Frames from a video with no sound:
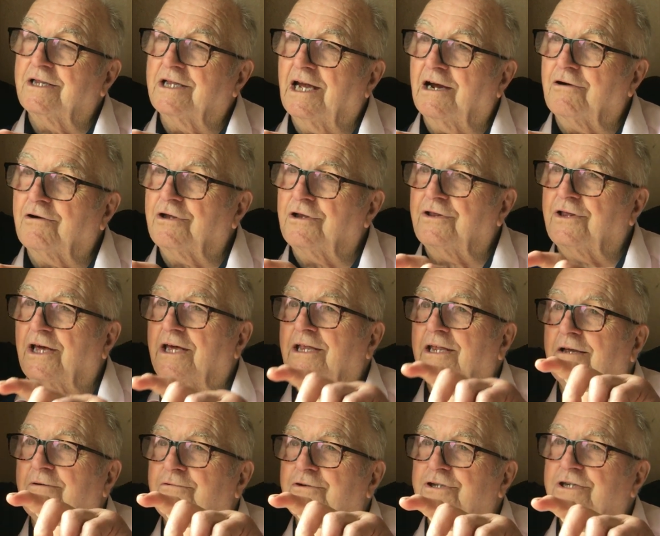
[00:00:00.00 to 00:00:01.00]
only thing
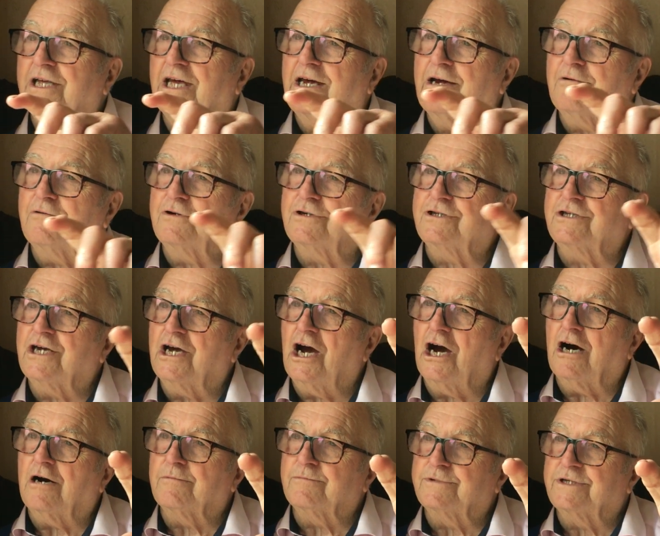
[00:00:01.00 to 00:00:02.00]
that was there was the
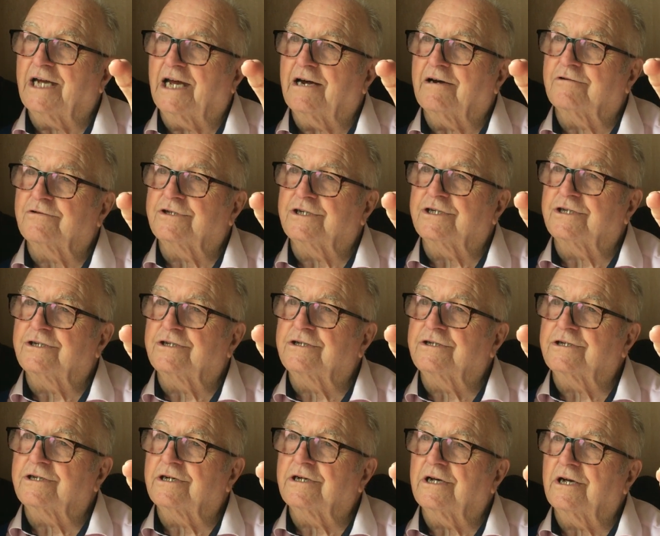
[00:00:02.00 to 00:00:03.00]
almshouses,
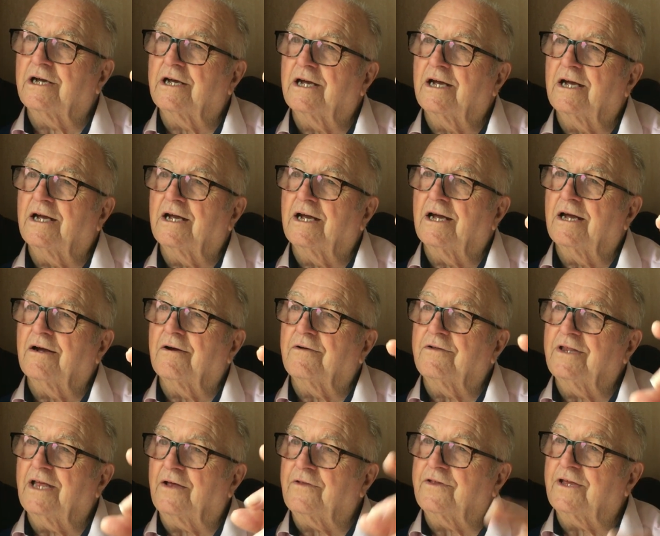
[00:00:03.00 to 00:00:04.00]

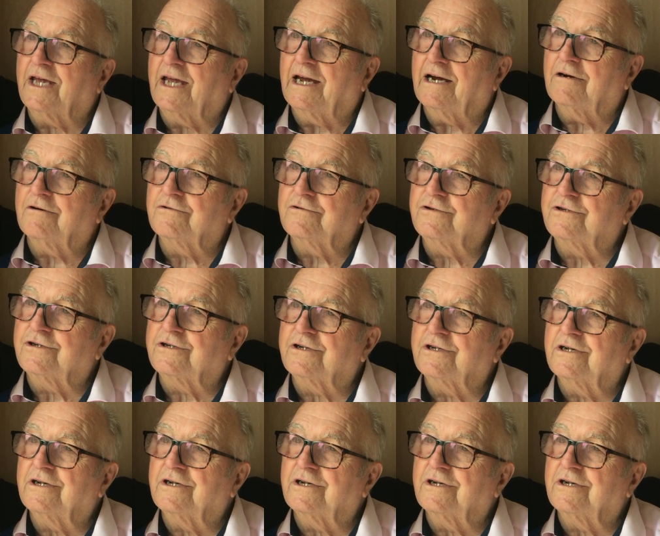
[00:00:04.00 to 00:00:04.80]
nothing else.